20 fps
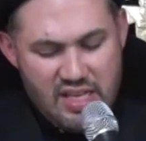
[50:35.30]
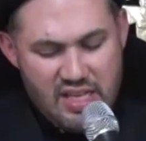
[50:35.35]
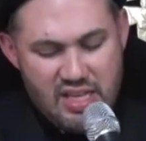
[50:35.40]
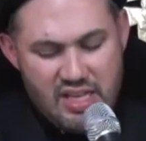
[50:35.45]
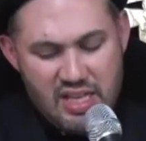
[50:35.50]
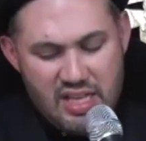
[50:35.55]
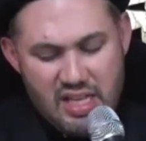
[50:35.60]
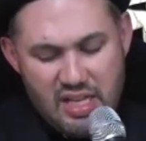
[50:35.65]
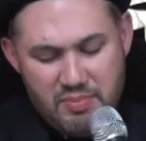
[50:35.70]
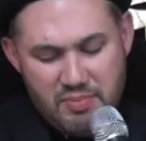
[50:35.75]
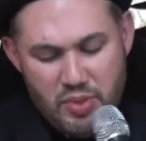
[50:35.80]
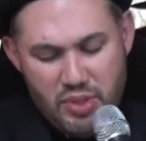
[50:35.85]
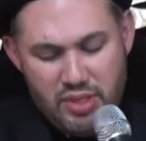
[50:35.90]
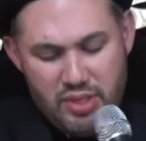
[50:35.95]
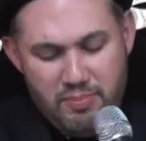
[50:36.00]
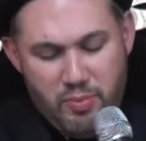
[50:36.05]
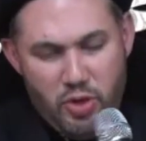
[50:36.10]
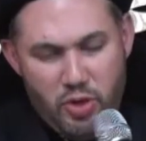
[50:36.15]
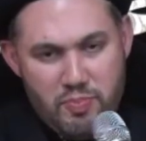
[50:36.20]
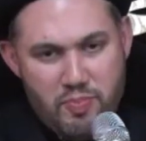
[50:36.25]
Amir
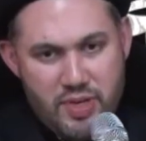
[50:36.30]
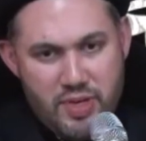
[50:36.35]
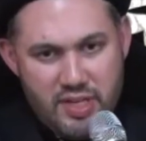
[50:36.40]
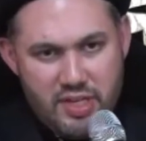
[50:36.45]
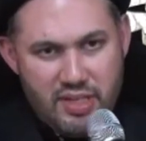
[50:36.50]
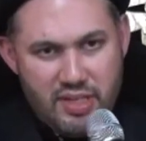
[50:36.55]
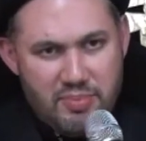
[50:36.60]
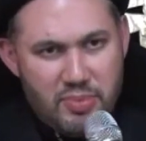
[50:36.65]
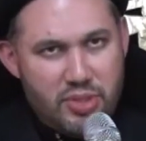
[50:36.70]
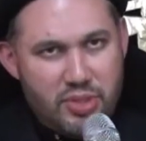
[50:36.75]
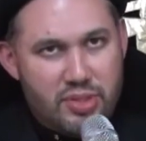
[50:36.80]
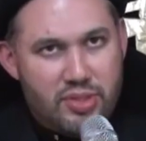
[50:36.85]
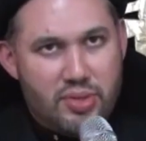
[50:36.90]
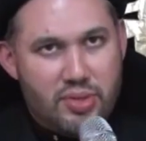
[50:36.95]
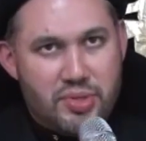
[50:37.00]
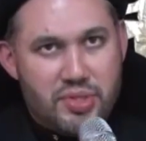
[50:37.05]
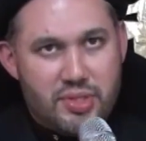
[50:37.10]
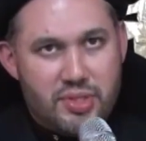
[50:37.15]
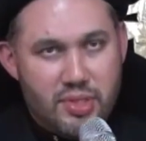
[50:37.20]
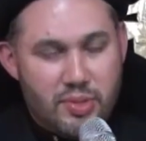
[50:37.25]
al-Mu'mineen, I'm going to go
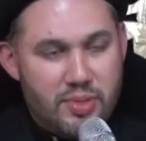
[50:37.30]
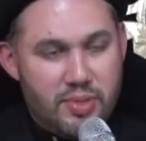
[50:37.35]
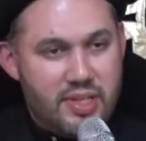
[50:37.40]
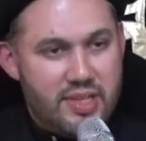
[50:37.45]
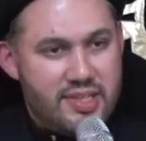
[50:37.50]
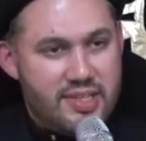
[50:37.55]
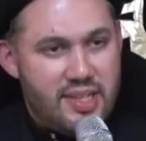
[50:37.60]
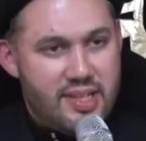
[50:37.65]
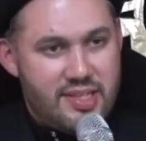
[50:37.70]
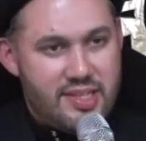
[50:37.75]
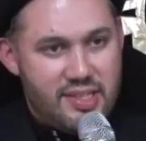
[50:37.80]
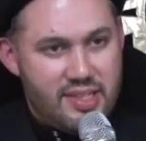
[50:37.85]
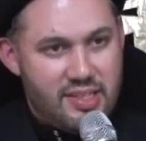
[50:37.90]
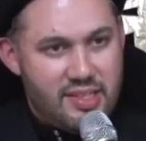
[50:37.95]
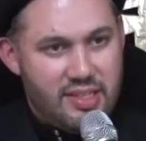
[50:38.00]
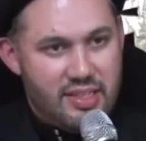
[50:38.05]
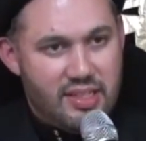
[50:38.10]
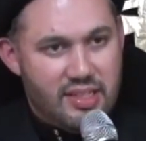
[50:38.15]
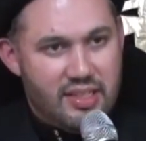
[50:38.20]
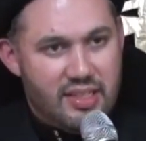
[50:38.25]
slowly as I said.
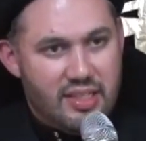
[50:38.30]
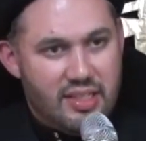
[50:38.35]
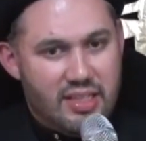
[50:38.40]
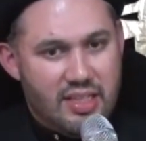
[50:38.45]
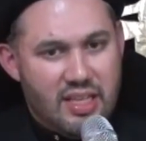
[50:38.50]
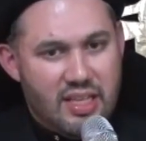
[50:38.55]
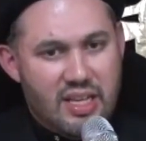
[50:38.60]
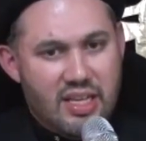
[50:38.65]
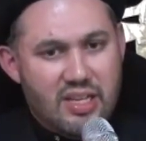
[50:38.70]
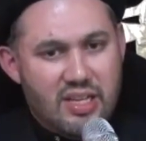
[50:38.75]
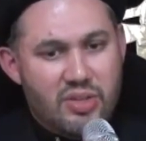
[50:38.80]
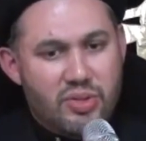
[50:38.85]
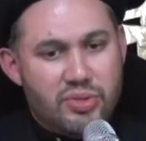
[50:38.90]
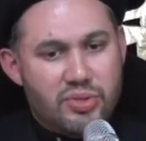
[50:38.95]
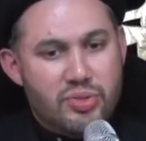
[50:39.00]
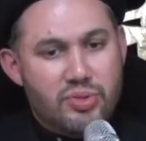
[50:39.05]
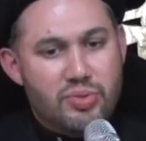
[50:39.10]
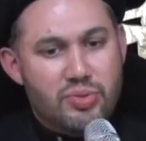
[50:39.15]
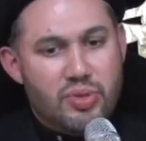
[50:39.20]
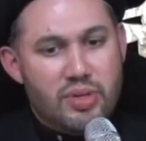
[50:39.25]
Look,
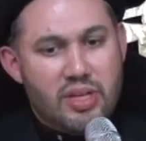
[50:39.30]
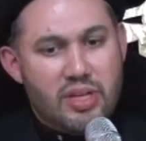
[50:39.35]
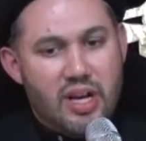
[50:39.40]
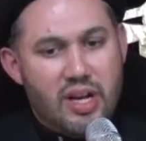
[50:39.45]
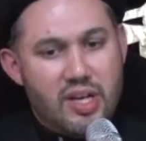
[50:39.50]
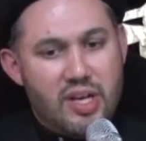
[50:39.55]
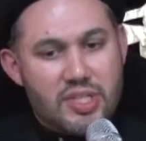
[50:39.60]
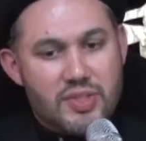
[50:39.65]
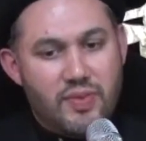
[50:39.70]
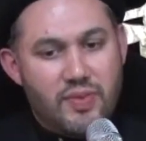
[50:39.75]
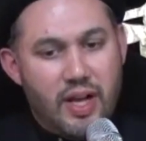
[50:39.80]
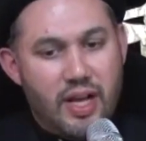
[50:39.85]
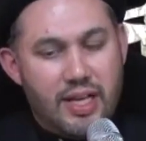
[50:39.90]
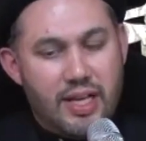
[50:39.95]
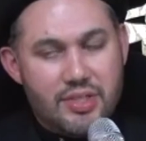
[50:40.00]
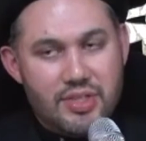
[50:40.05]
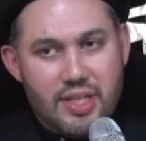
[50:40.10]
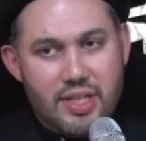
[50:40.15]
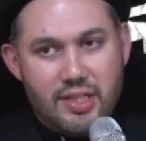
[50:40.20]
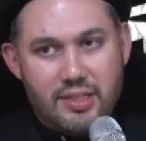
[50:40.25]
you ask for
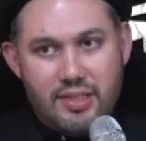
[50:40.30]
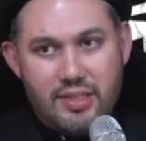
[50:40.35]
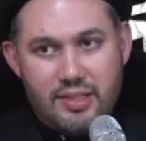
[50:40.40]
hajat.